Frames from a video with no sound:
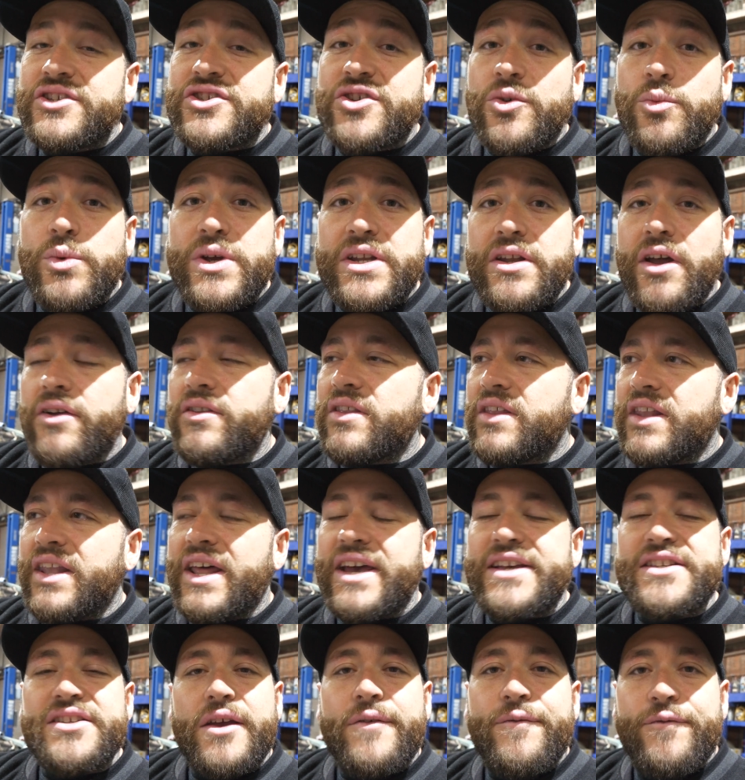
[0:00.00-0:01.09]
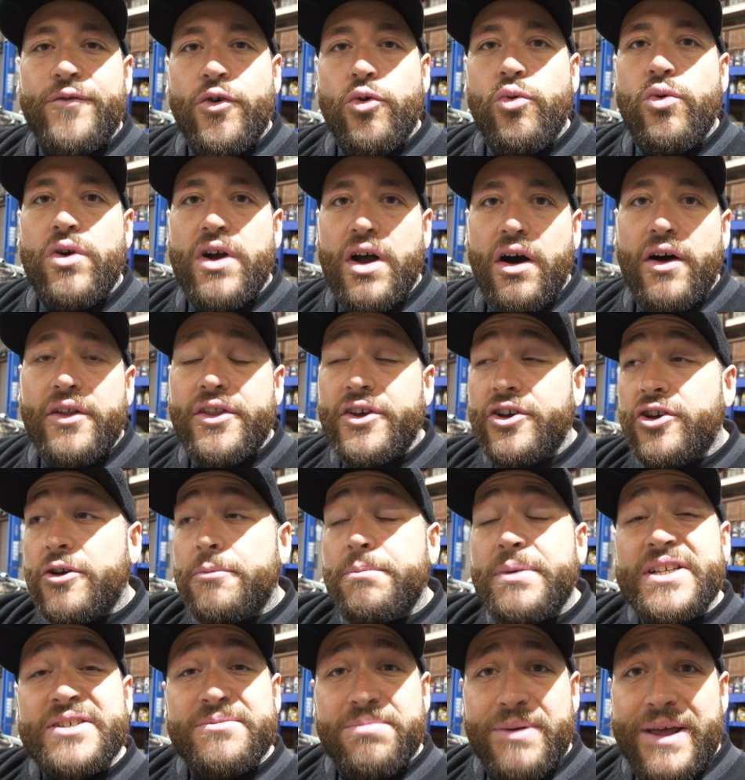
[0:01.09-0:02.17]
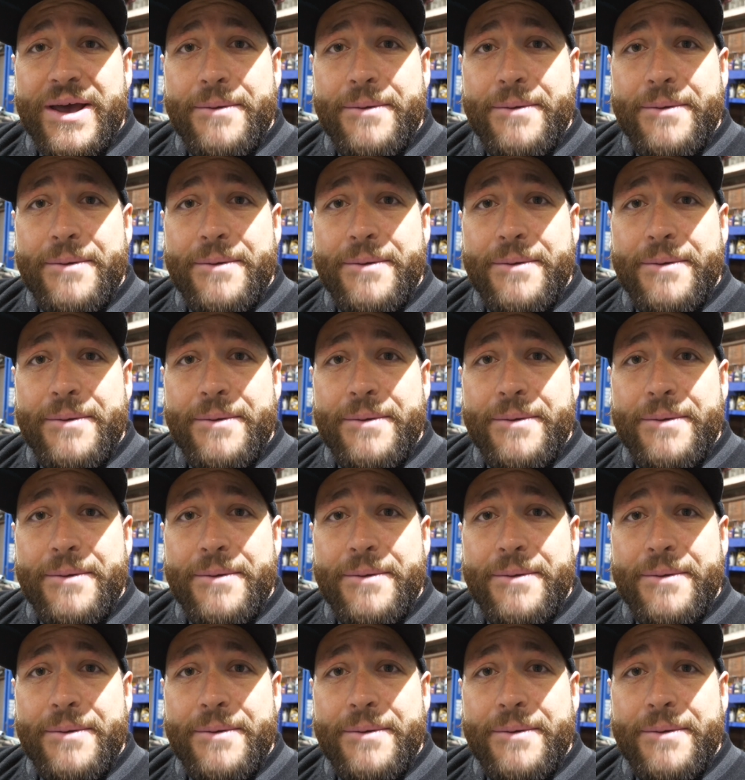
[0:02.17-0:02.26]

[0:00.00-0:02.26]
So we know that that is a full car that could be split